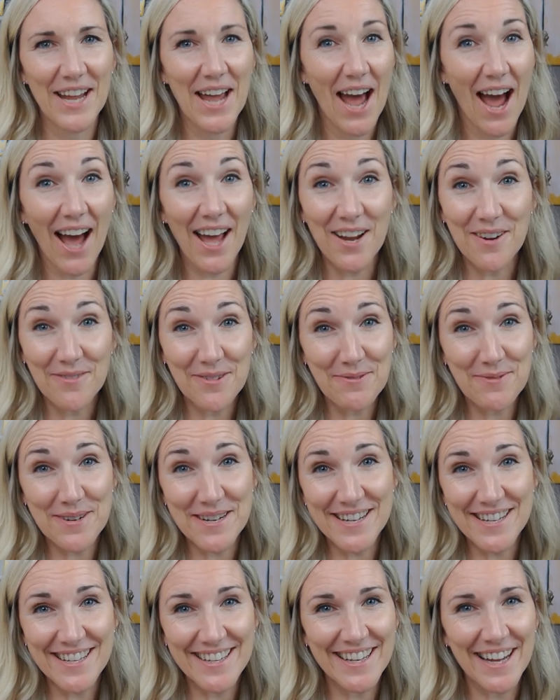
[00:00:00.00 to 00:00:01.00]
Hi
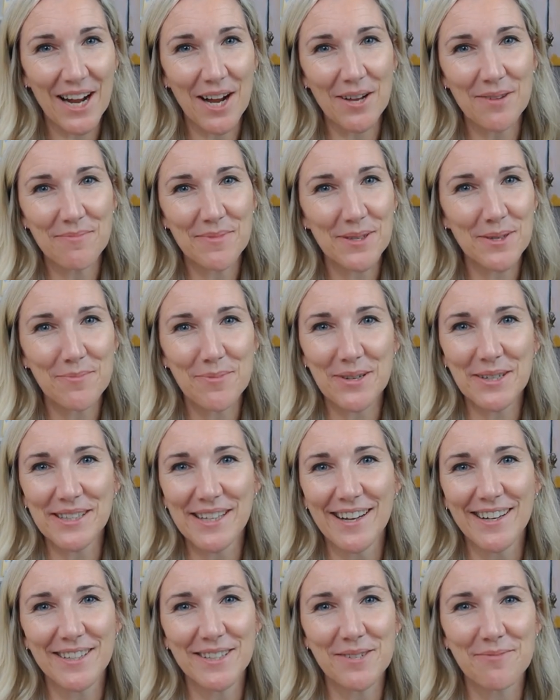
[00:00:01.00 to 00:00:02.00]
everyone, I'm super
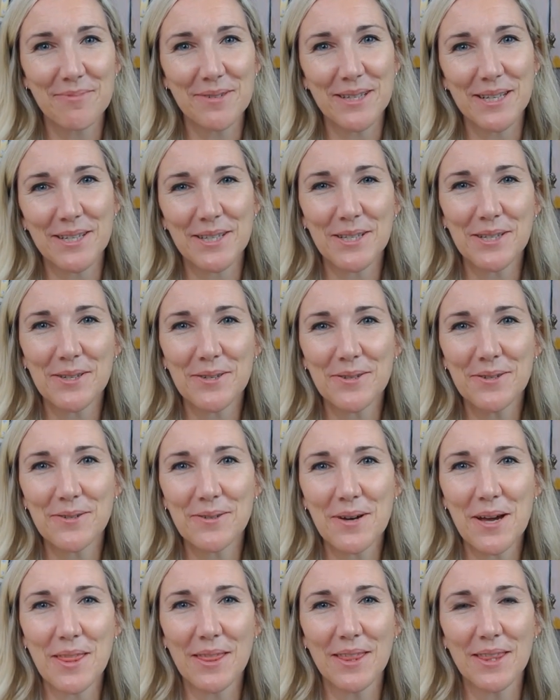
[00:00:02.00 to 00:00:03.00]
excited to present to
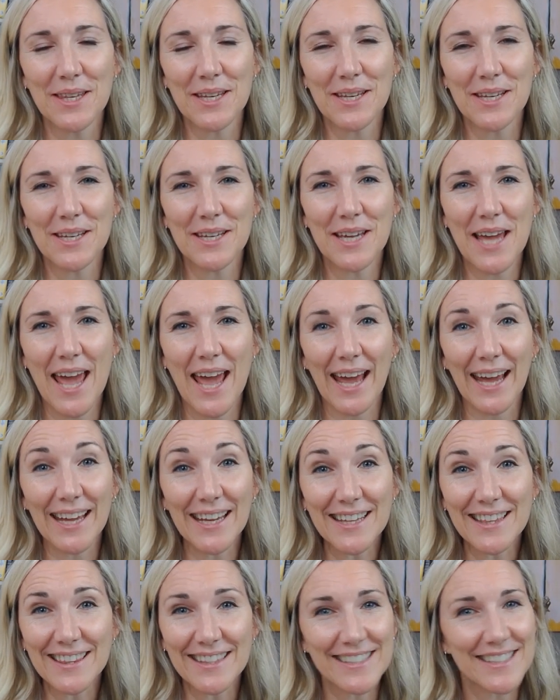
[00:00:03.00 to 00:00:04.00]
you the
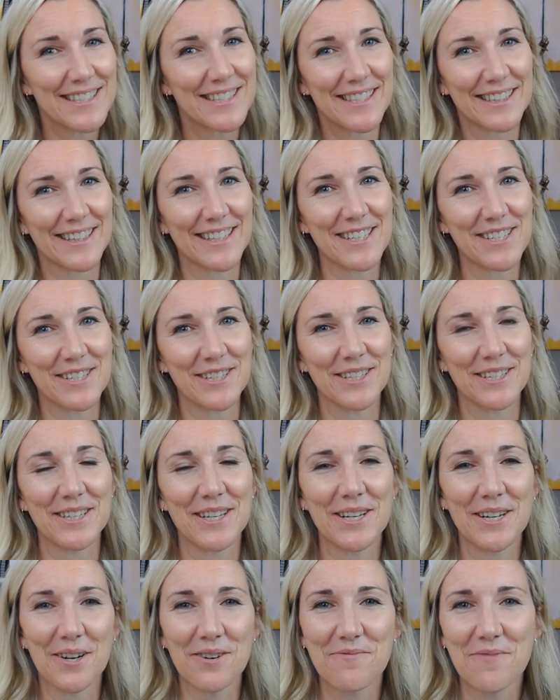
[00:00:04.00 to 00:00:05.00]
8th installation
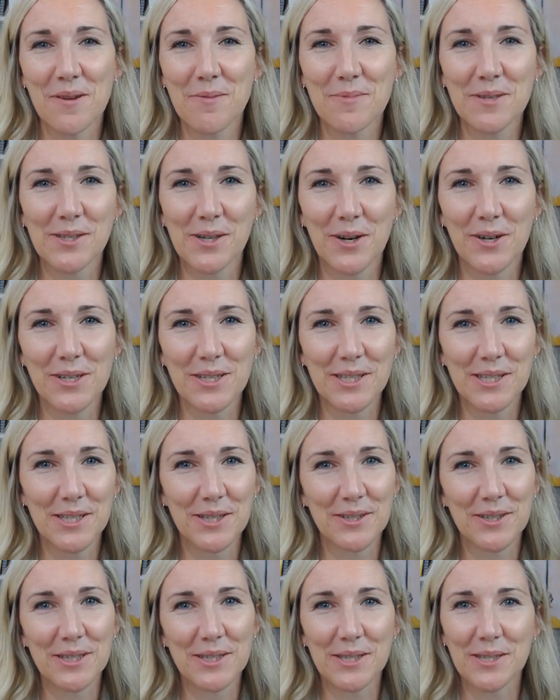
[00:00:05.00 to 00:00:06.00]
in our famous artist
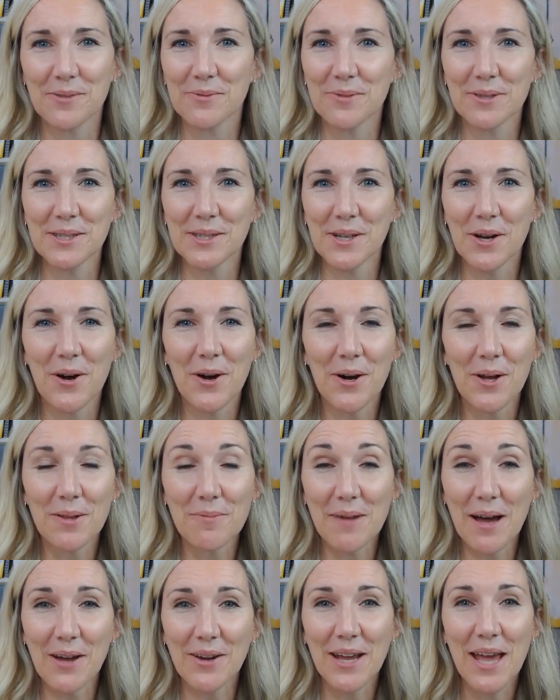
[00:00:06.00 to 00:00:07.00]
series. This one is all
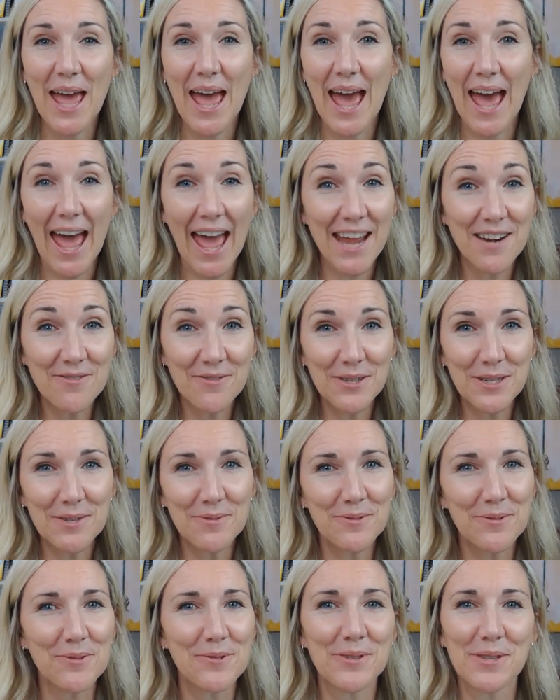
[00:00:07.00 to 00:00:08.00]
about Henri
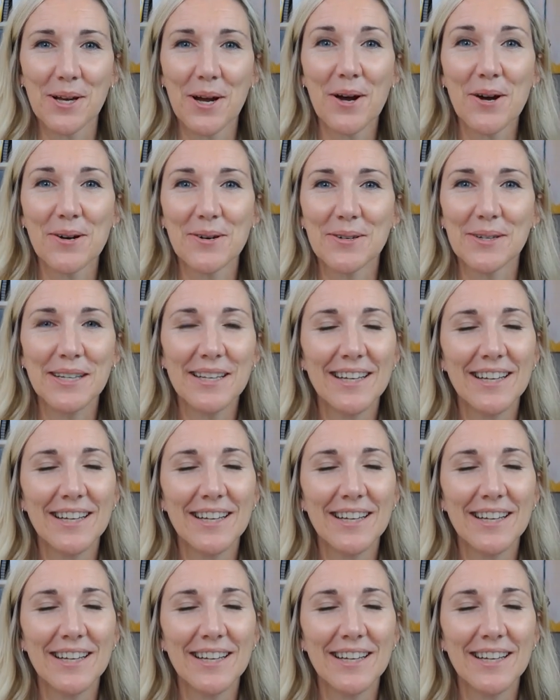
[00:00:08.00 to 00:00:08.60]
Rousseau.